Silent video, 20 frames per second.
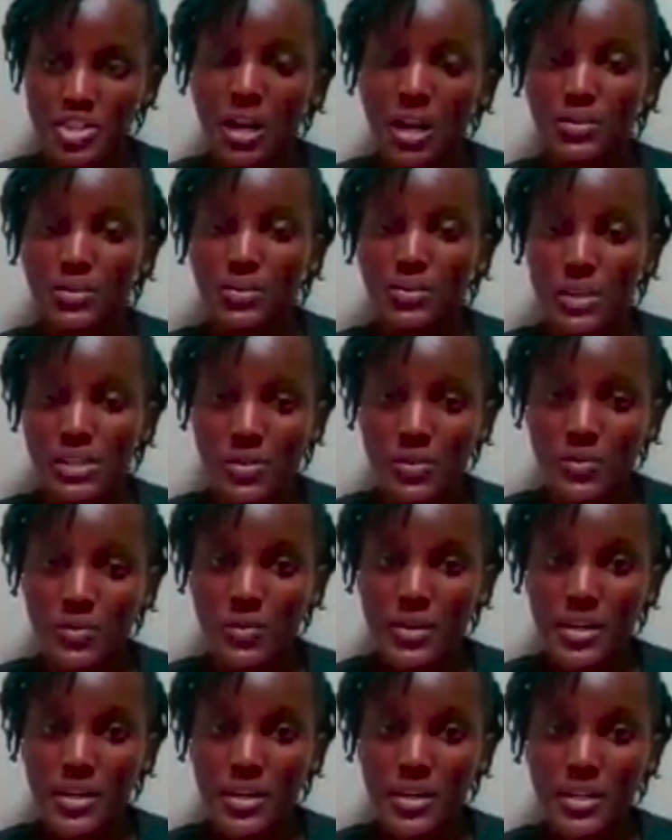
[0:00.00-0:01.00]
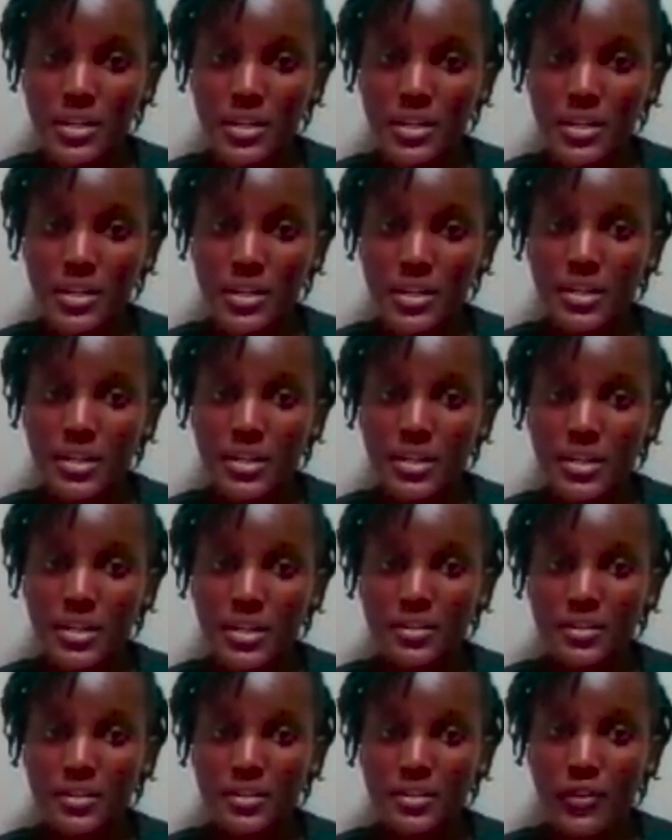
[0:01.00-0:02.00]
and she was struggling to
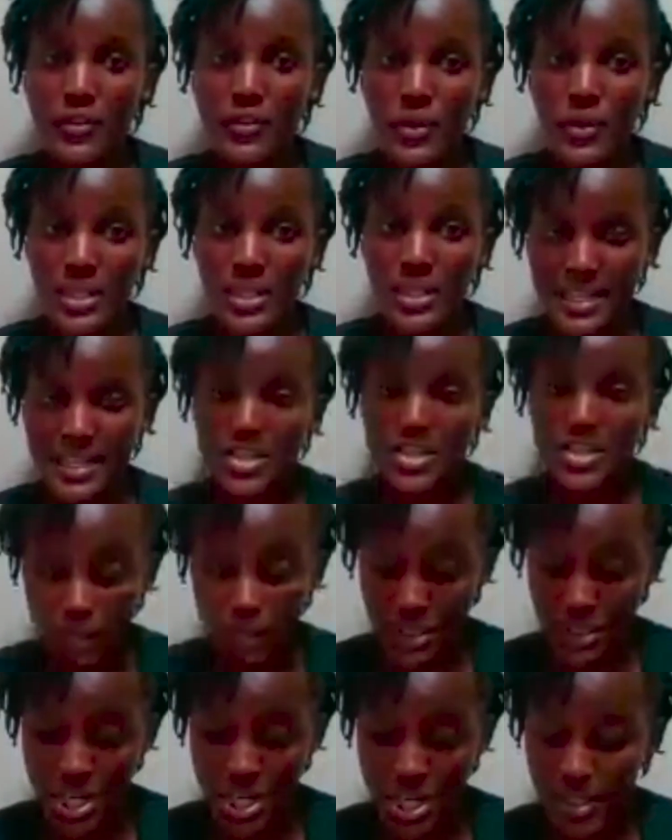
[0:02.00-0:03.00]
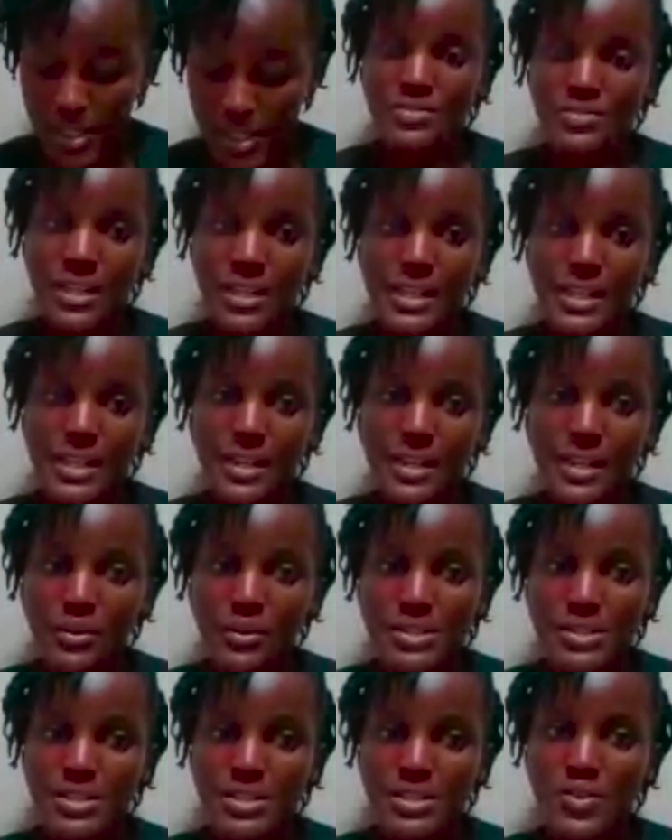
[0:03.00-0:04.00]
keep the child. It's really important to
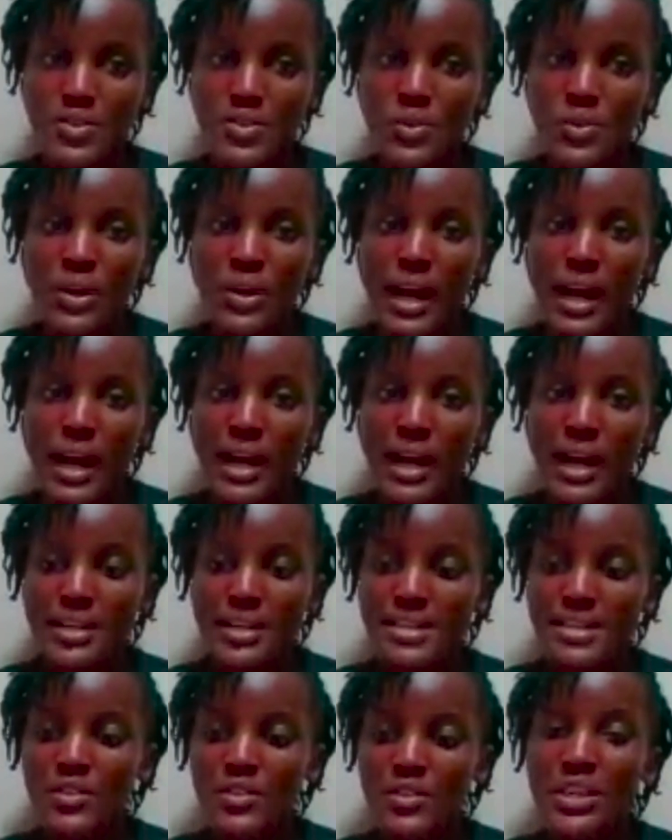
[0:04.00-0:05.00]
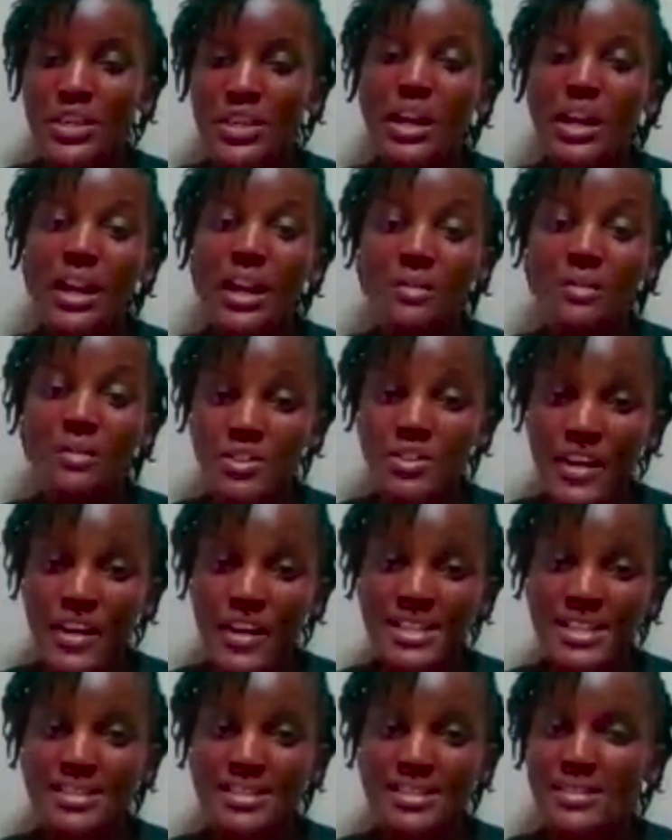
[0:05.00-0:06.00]
look at, the climate crisis in a
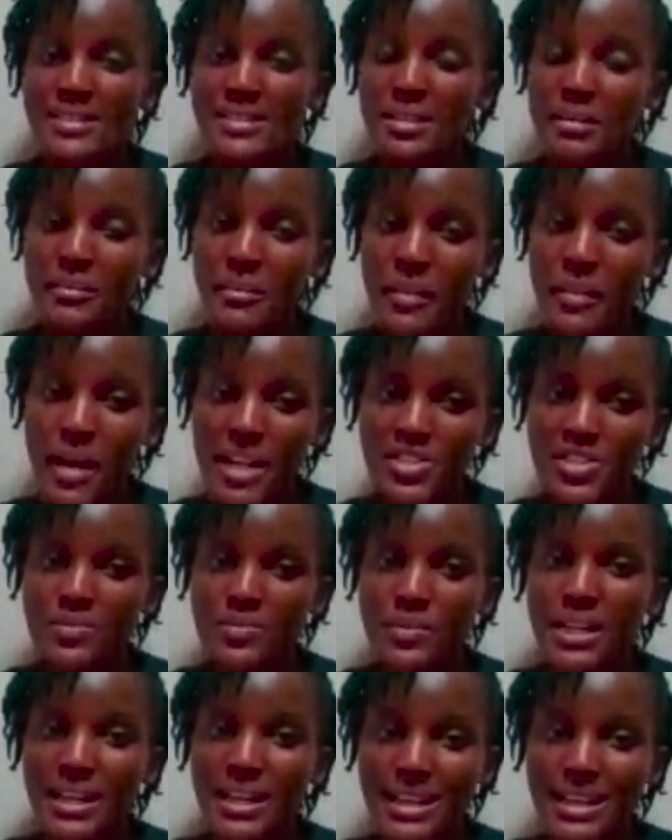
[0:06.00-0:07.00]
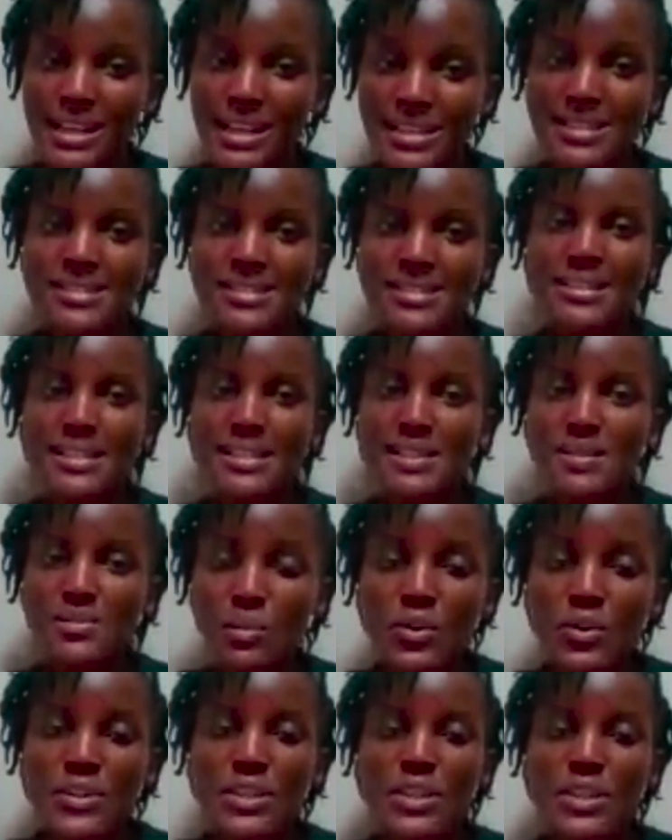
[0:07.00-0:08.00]
much bigger lens, that it's more than weather, it's more
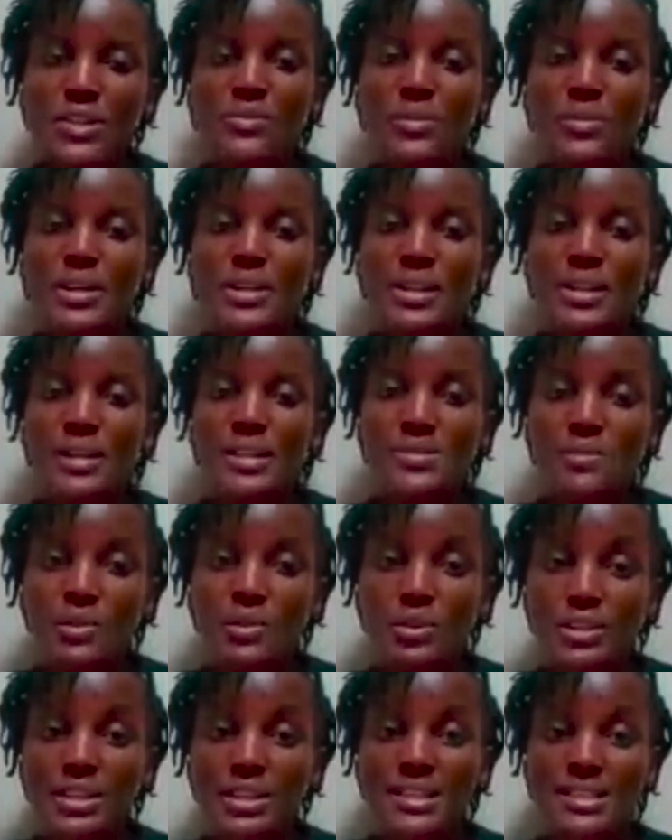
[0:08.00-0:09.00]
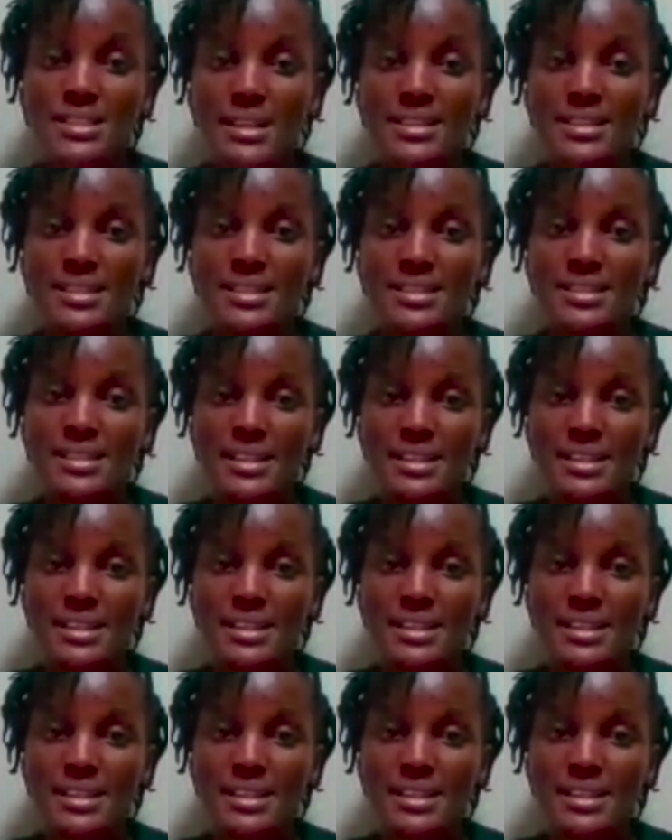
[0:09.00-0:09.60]
than statistics. It's about,